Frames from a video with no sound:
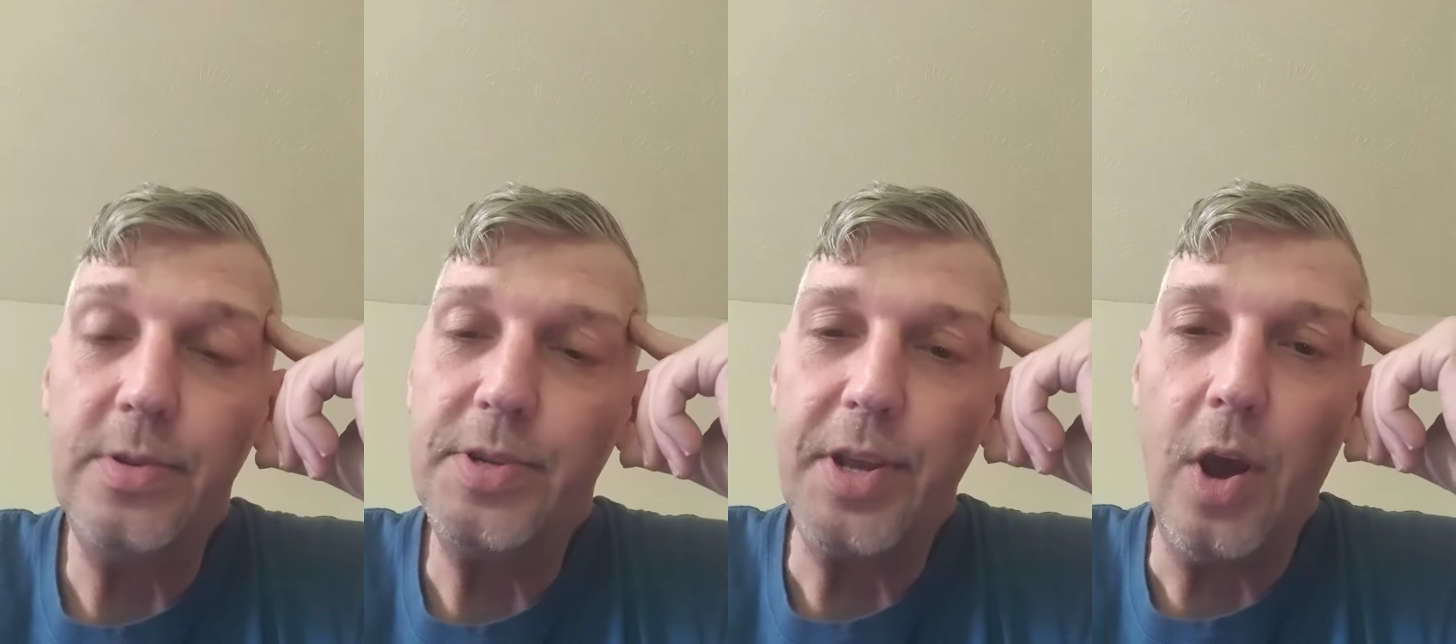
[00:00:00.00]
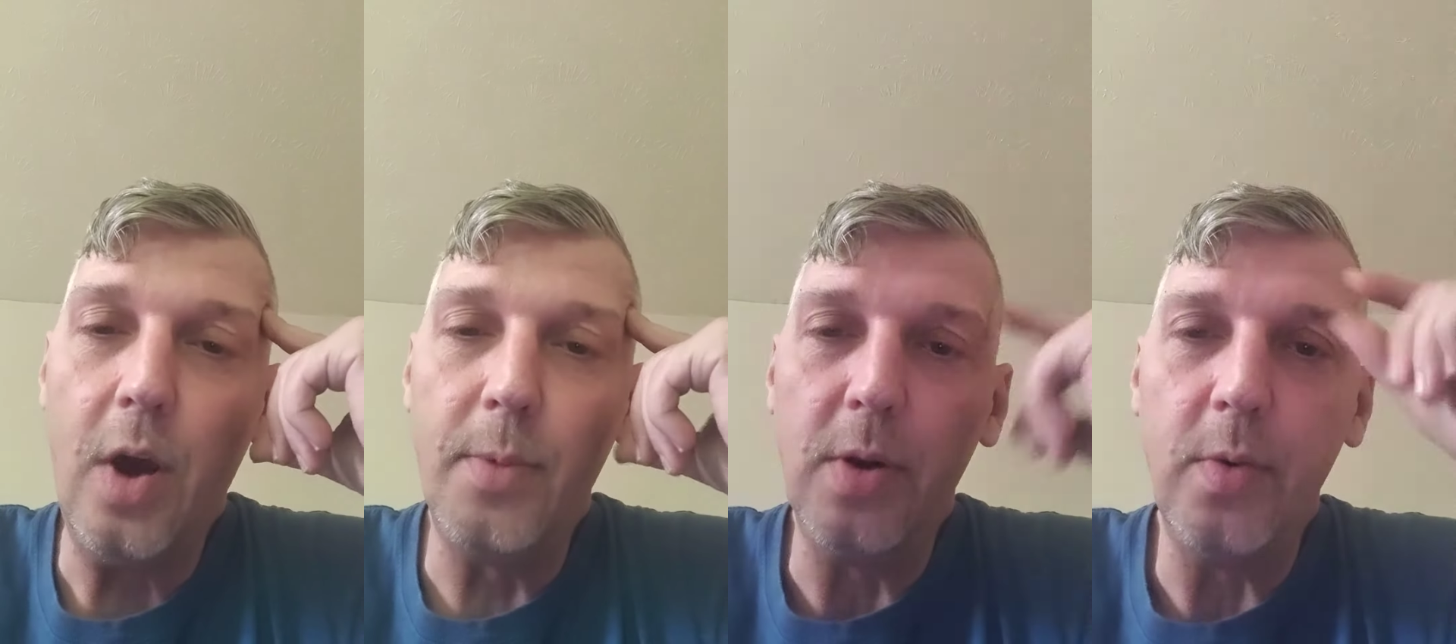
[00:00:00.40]
you see
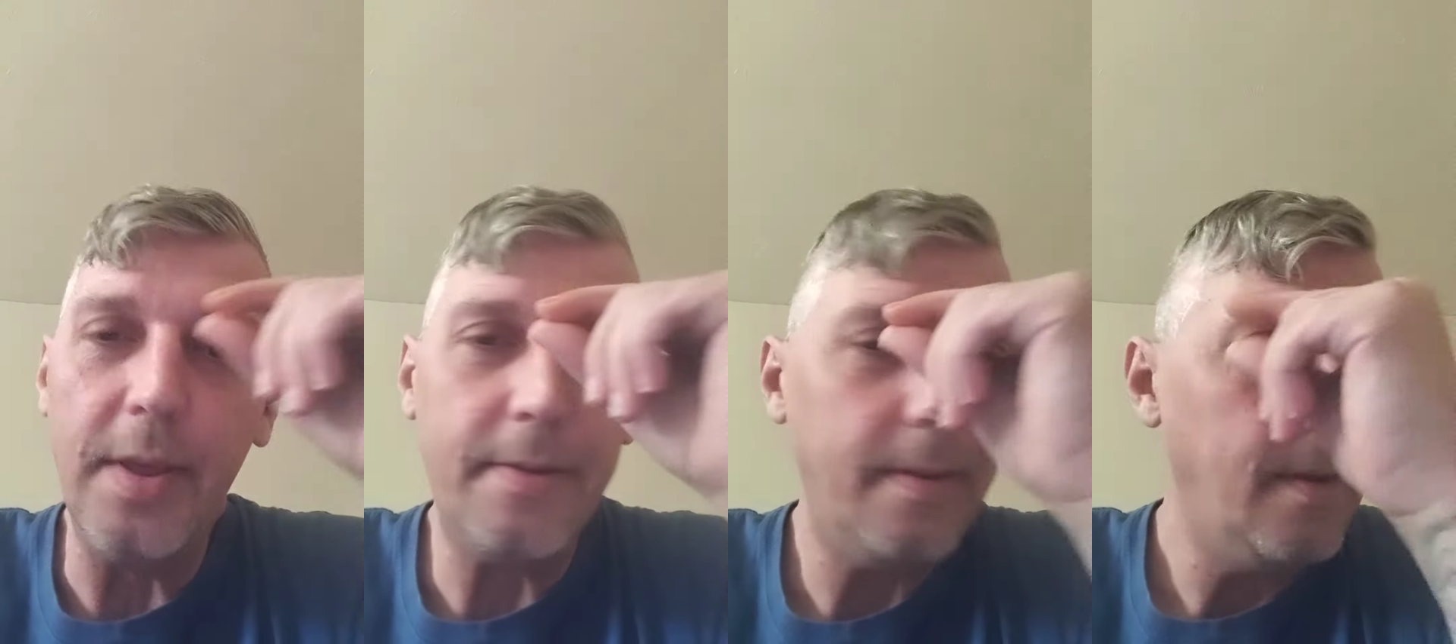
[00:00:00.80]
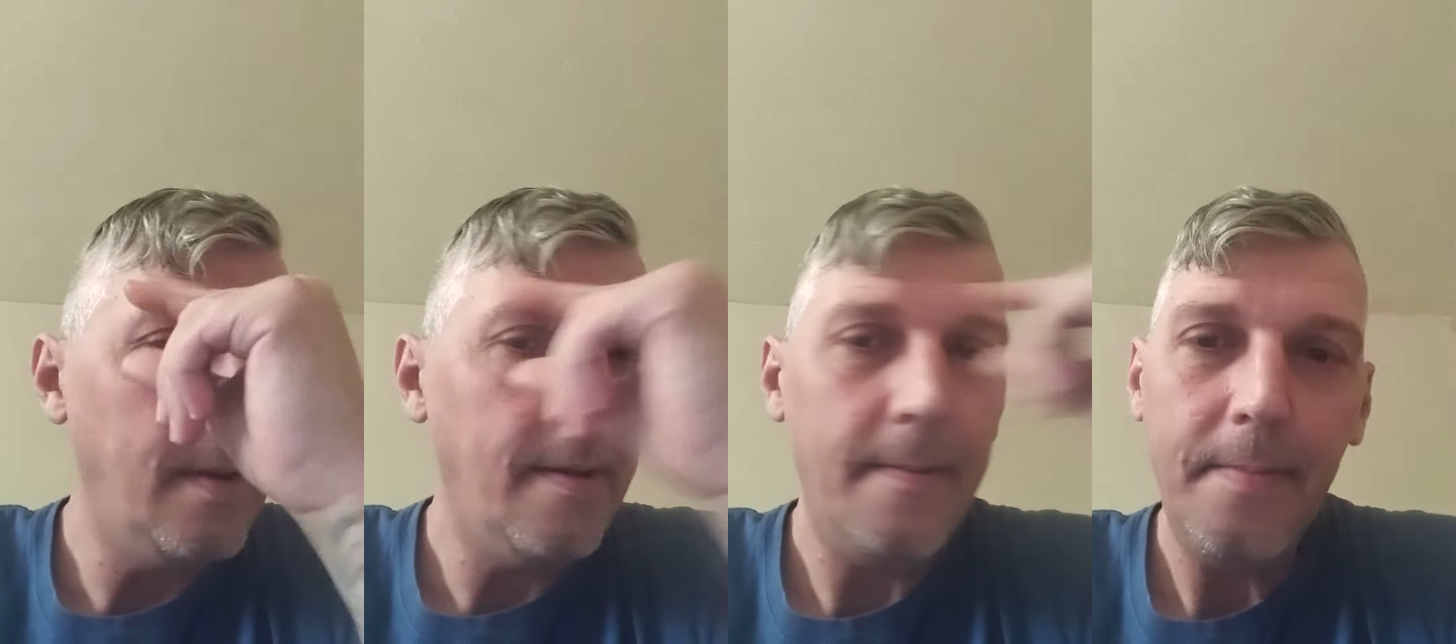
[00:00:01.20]
Homer with
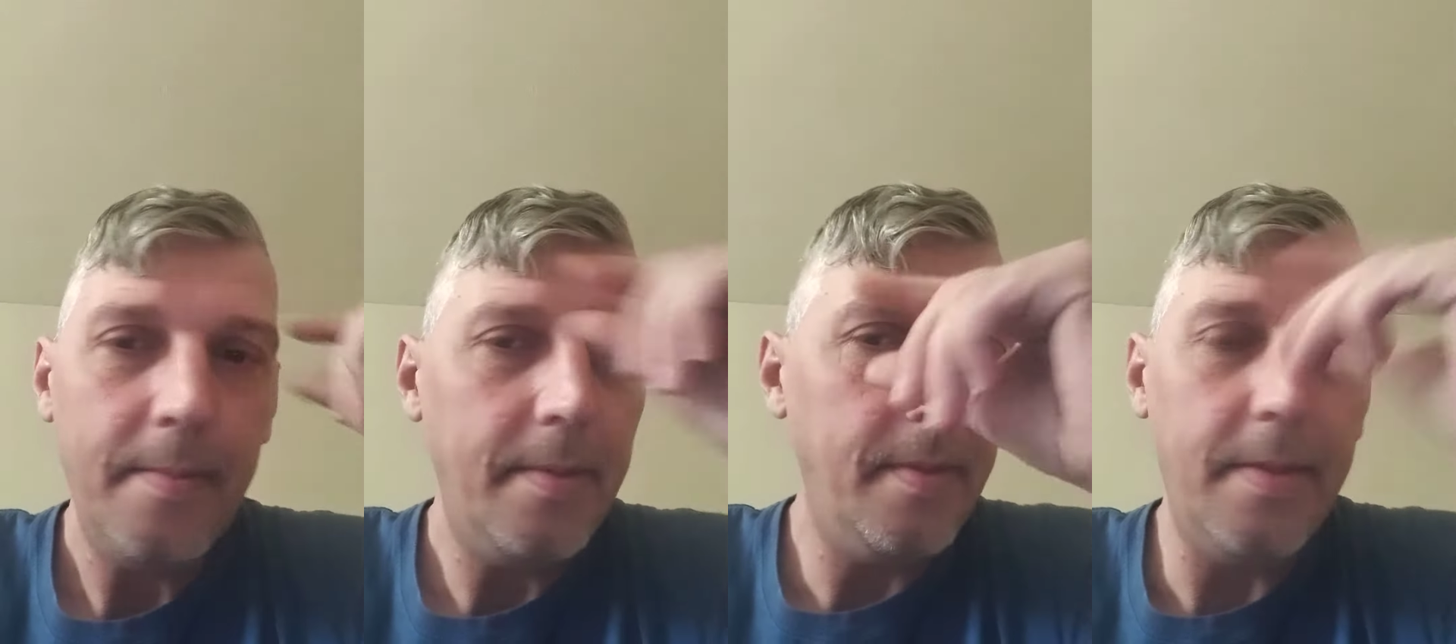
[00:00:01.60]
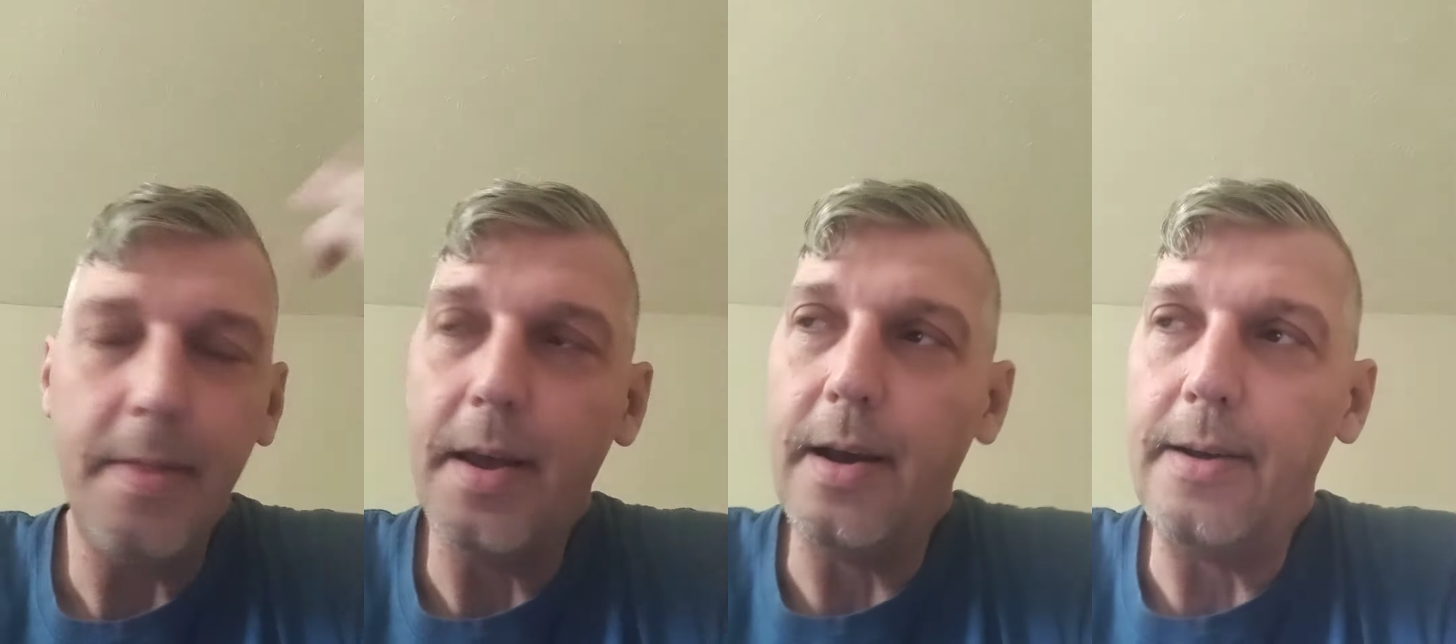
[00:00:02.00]

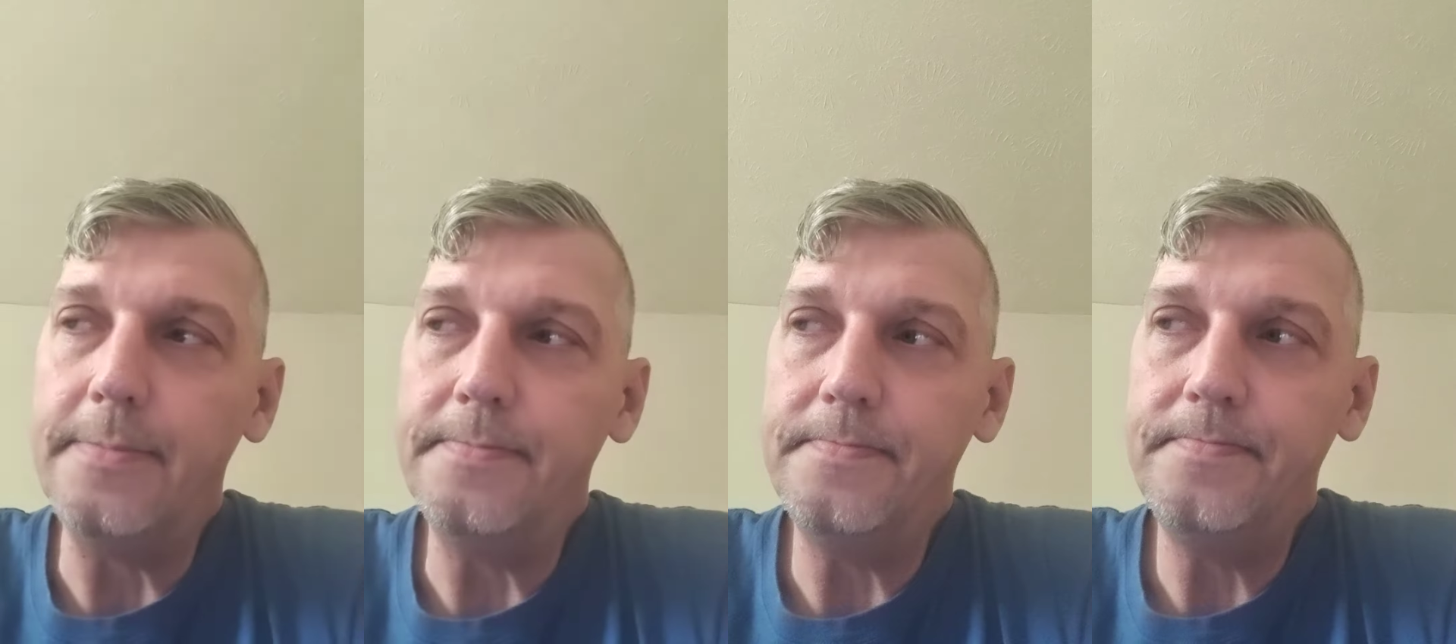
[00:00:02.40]
the